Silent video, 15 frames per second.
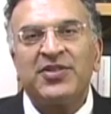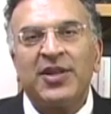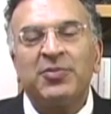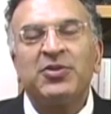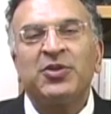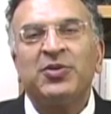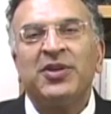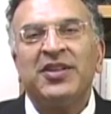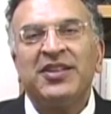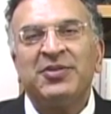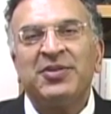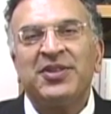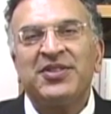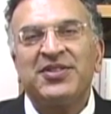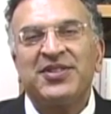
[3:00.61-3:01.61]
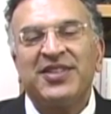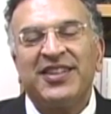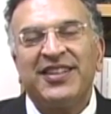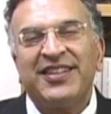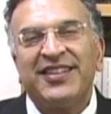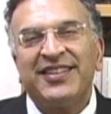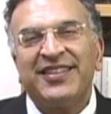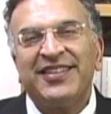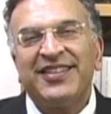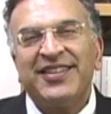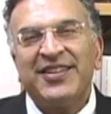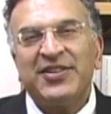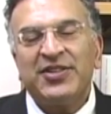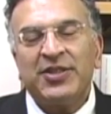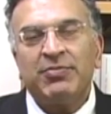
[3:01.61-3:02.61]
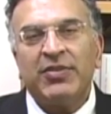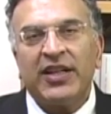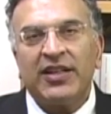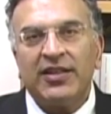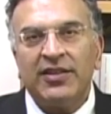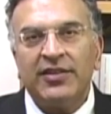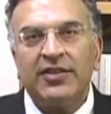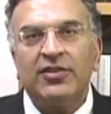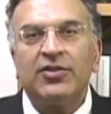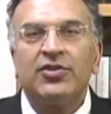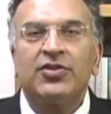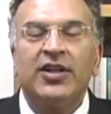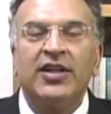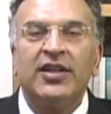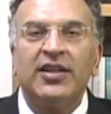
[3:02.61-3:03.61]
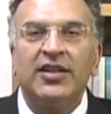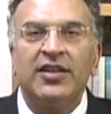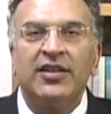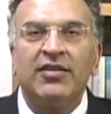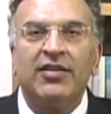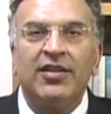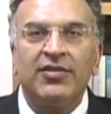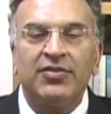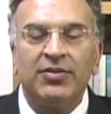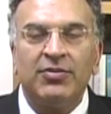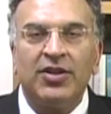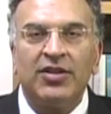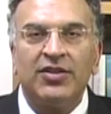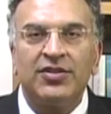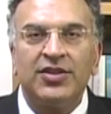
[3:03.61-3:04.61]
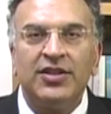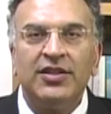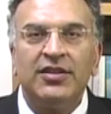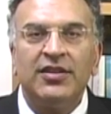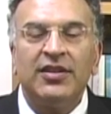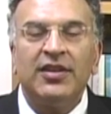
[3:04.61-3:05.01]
subsequently did my clinical training in ophthalmology